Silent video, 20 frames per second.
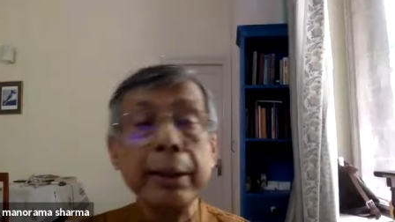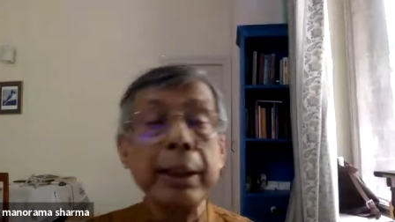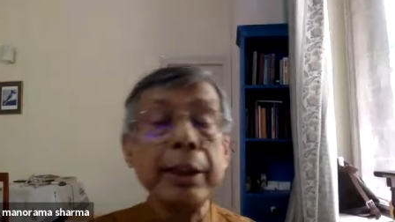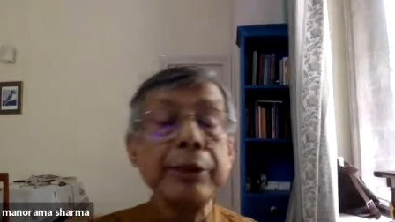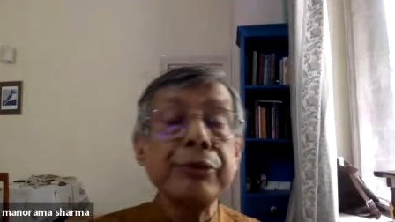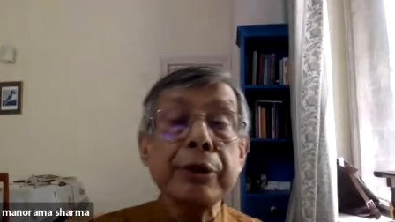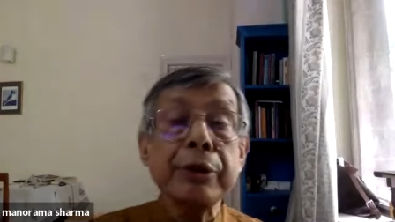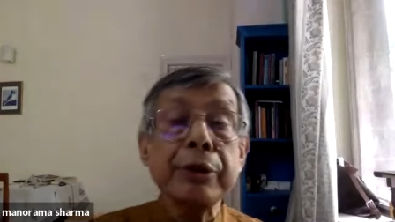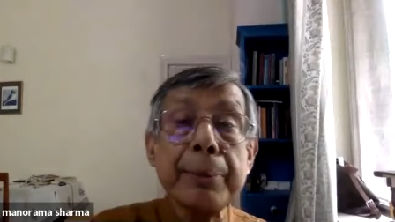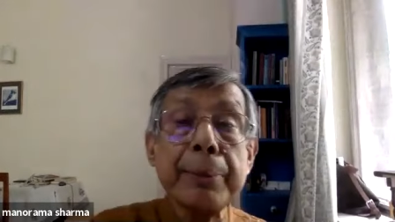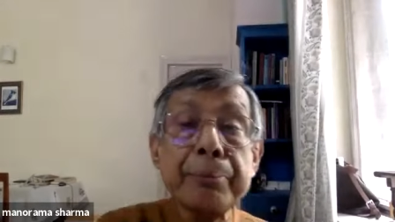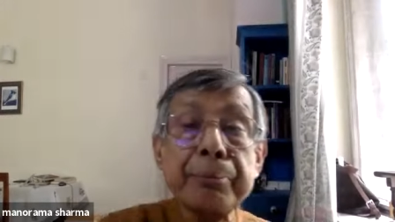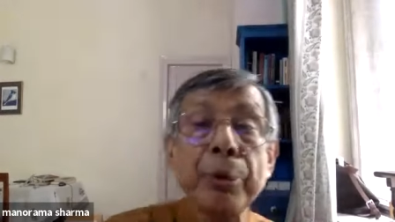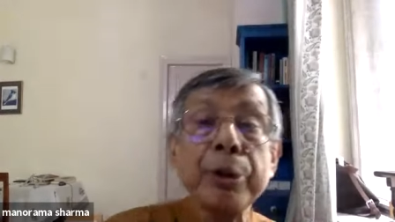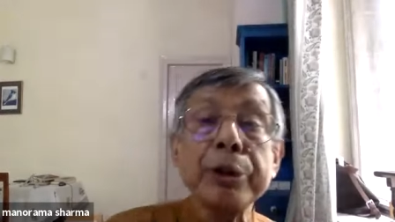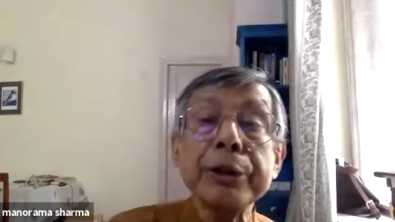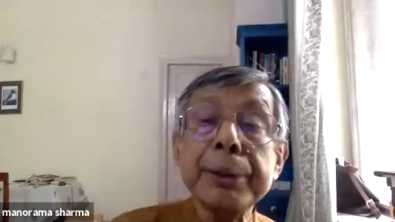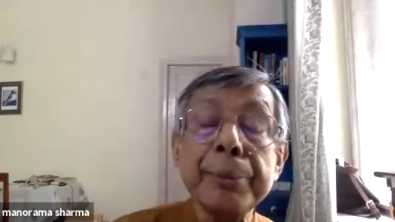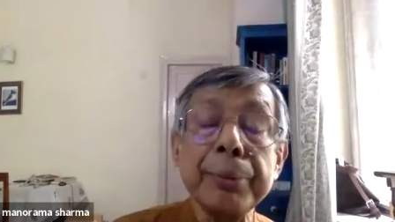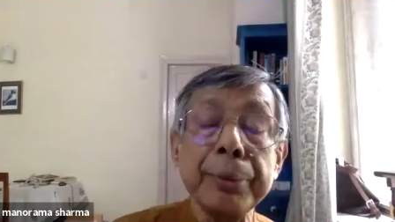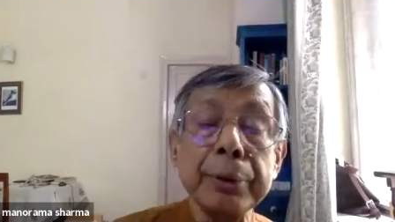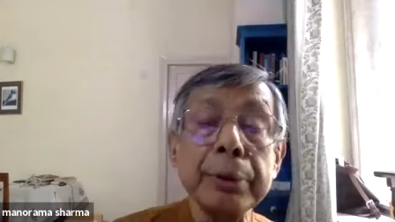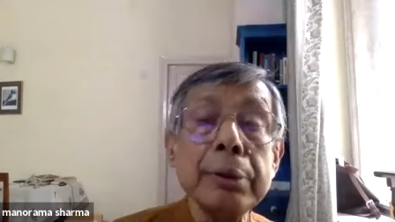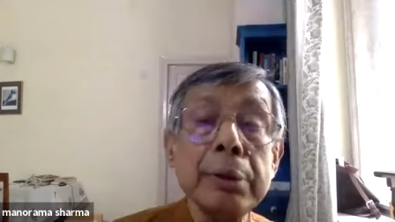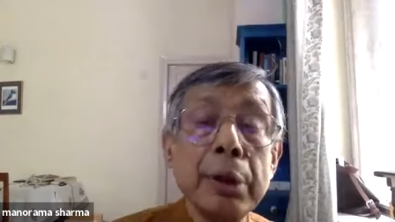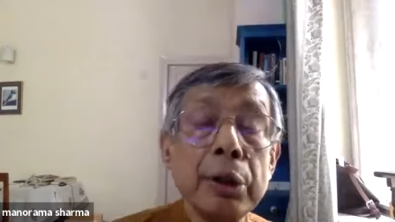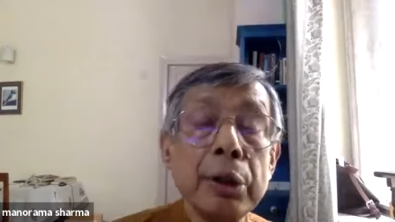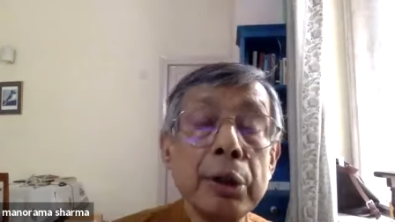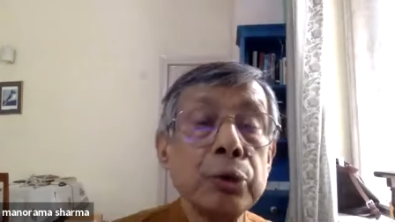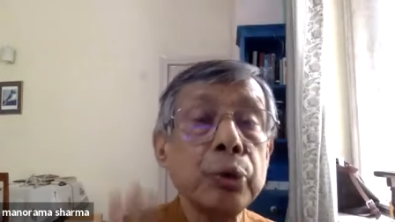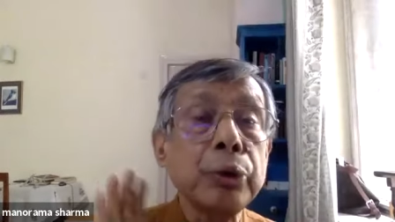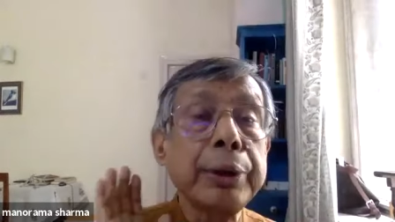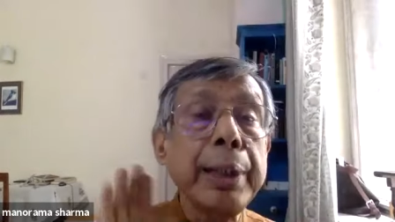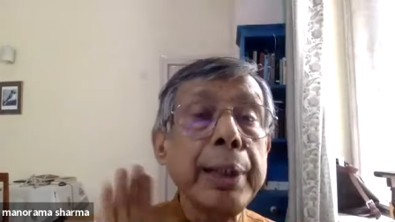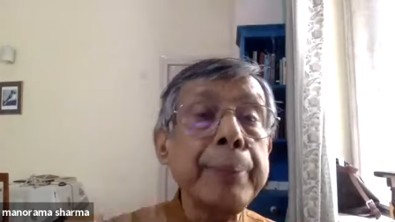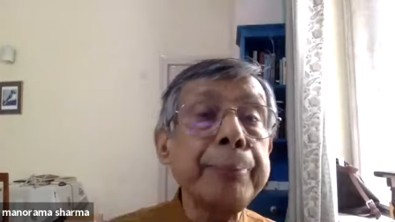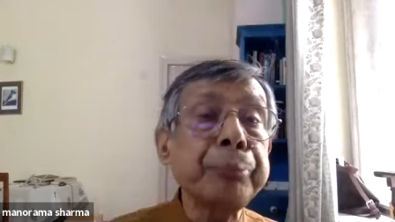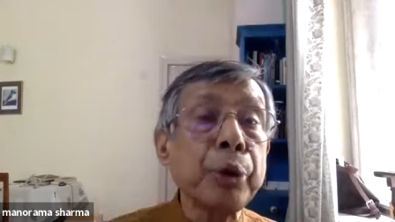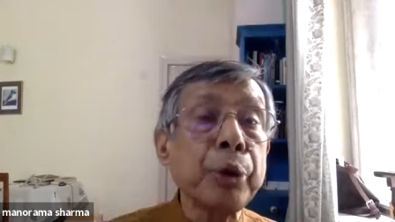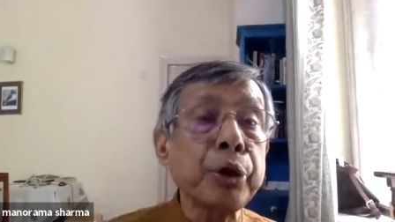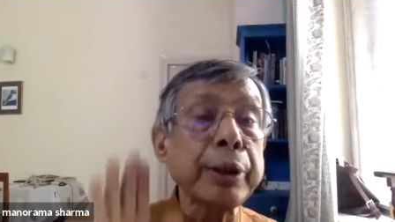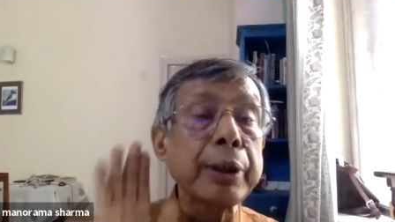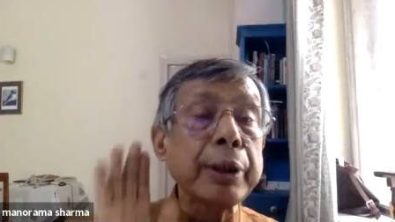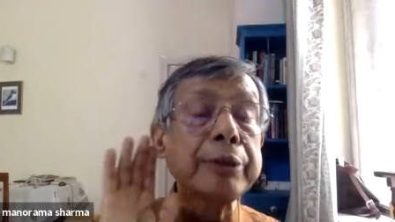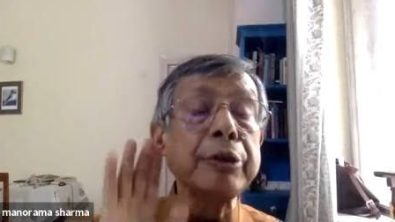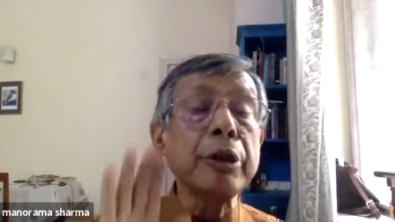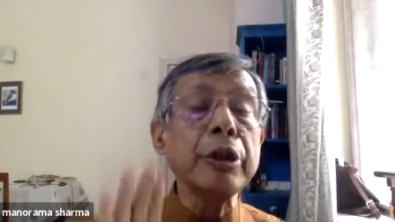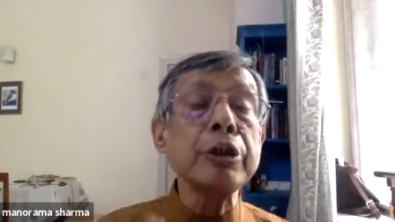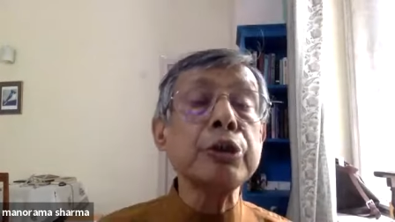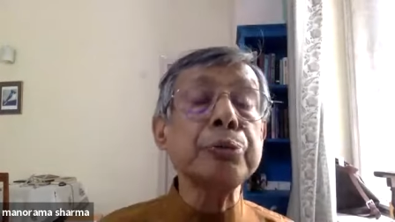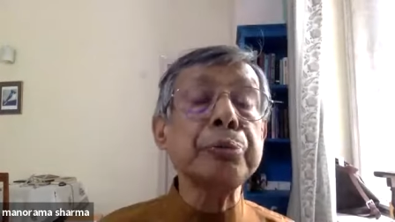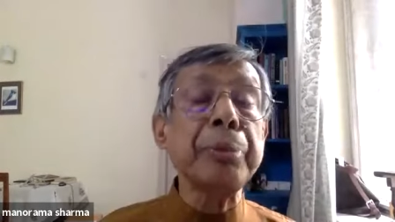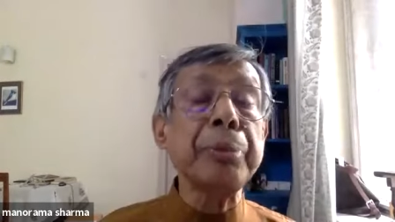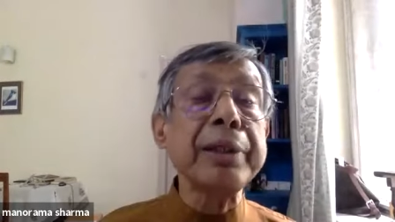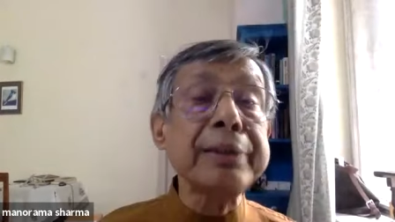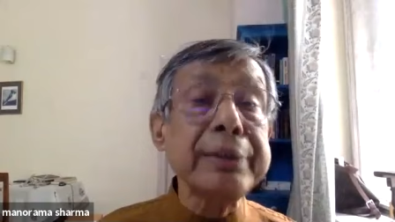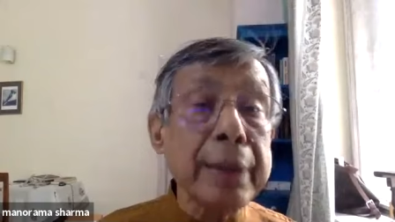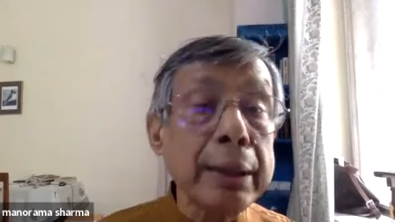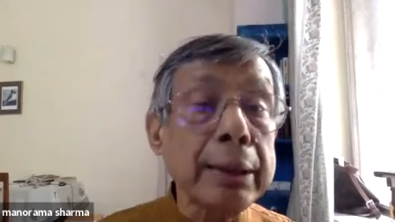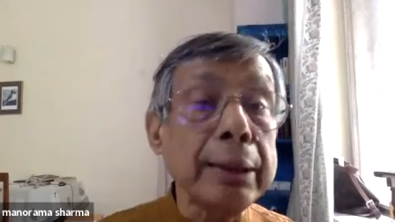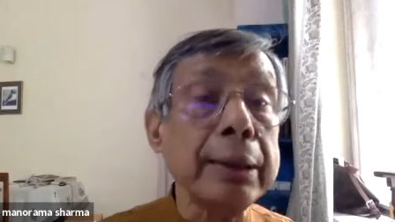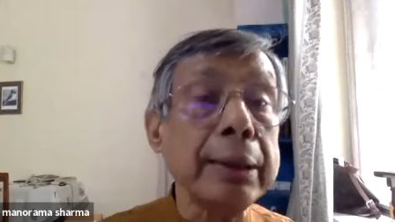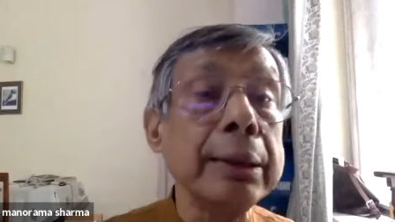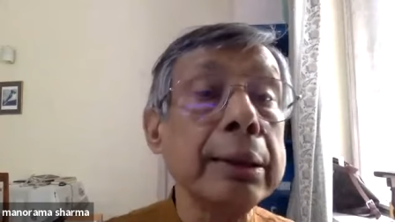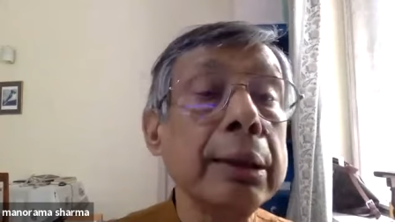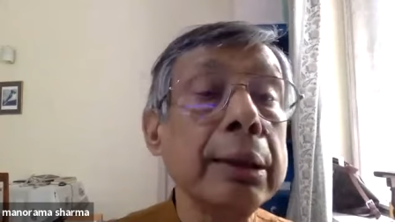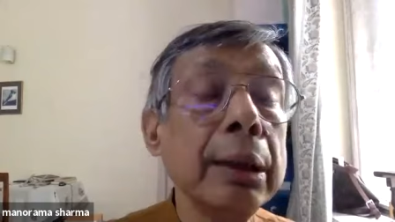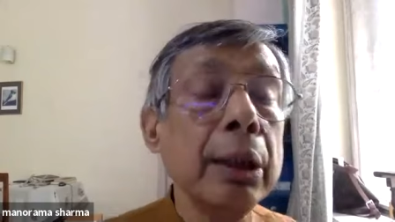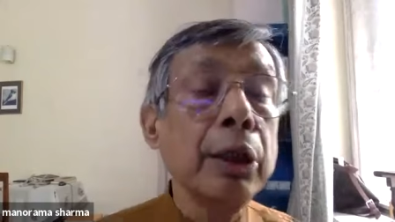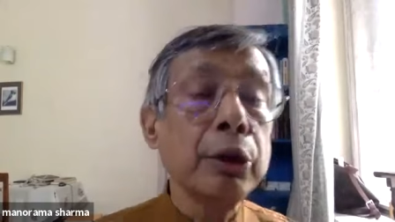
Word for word: it was impossible to give protection specially